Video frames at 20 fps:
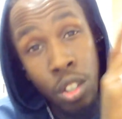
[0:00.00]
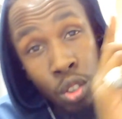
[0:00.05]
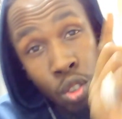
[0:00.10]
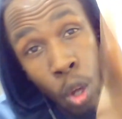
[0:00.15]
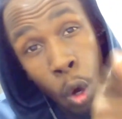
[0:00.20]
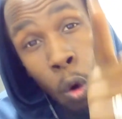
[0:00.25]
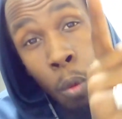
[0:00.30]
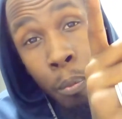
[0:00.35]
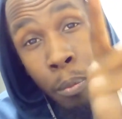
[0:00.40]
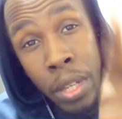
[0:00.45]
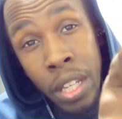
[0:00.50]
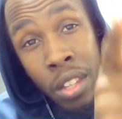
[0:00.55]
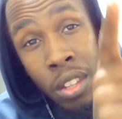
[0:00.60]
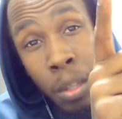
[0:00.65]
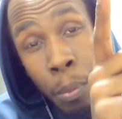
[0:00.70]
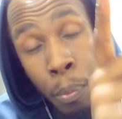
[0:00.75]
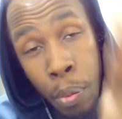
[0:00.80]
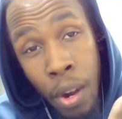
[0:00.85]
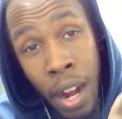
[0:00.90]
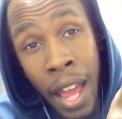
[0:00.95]
Don't be
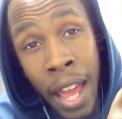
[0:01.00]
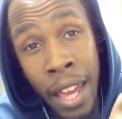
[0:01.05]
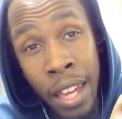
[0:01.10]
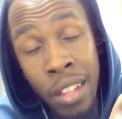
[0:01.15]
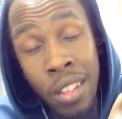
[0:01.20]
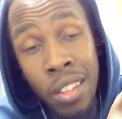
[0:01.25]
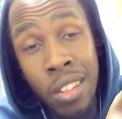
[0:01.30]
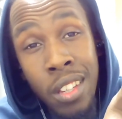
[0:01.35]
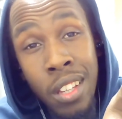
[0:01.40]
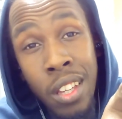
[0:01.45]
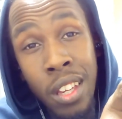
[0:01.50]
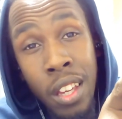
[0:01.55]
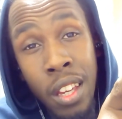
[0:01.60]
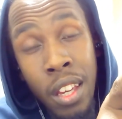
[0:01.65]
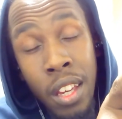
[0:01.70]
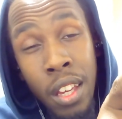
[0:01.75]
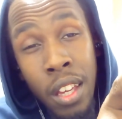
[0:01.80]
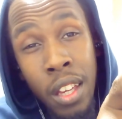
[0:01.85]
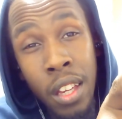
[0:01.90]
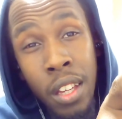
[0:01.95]
surprised
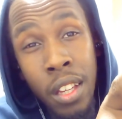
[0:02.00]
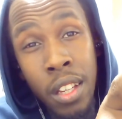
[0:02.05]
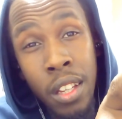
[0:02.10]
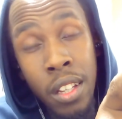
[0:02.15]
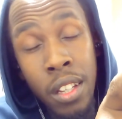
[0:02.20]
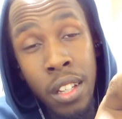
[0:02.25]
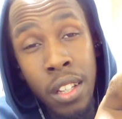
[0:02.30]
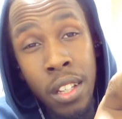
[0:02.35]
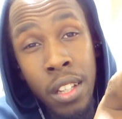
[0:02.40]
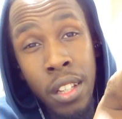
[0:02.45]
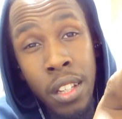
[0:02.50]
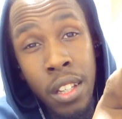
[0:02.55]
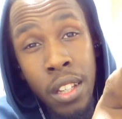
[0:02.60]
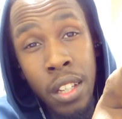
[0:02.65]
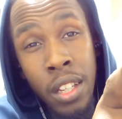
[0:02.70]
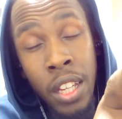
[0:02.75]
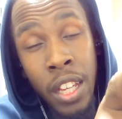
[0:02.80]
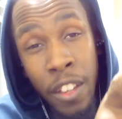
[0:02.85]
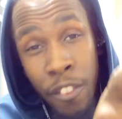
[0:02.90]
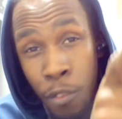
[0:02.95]

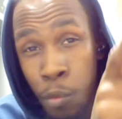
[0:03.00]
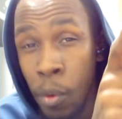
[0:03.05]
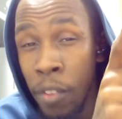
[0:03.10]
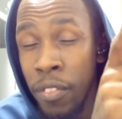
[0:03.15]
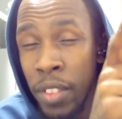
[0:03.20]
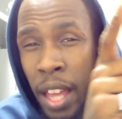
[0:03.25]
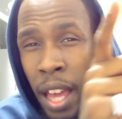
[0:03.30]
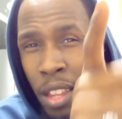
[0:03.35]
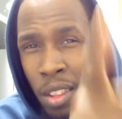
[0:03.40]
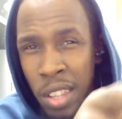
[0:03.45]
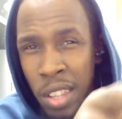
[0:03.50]
if with that